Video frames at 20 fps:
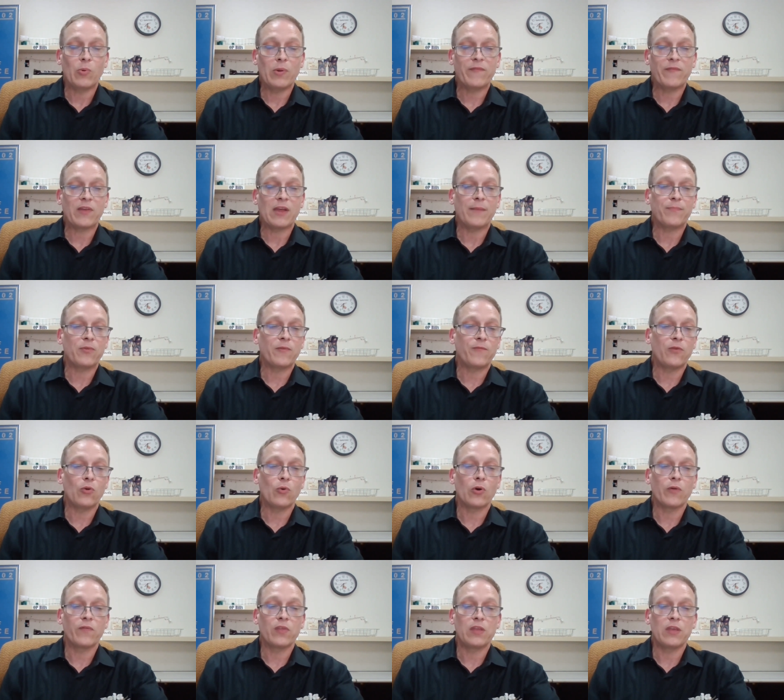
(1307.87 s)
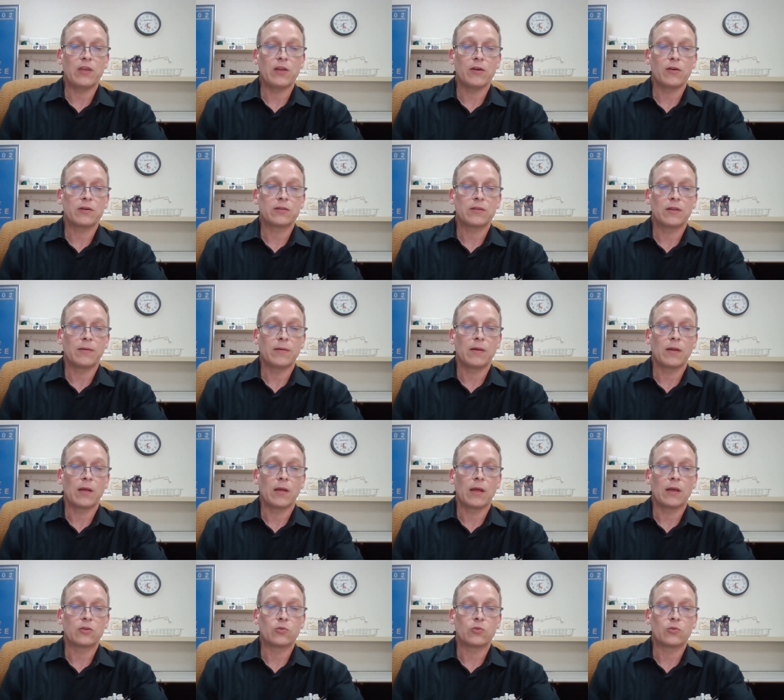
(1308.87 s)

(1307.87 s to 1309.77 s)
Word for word: but we have kept a few over the years, and